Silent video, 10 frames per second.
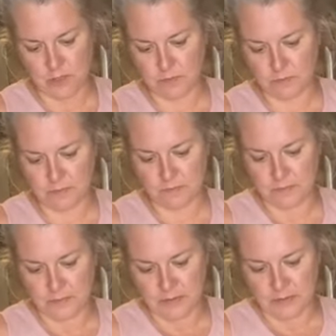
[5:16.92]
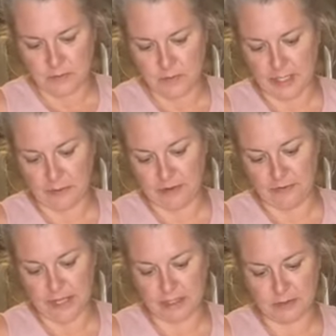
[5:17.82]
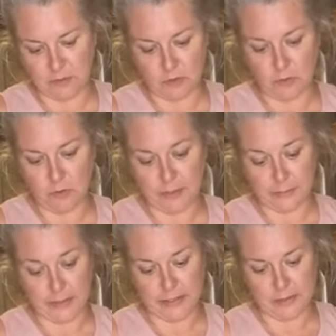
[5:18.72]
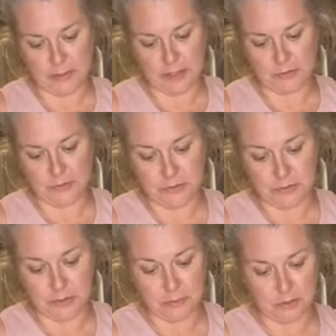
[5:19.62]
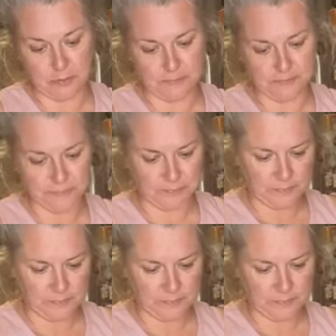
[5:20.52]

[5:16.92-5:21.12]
well, we gotta wait for that to come to a boil anyway, so I might as well just cut them up.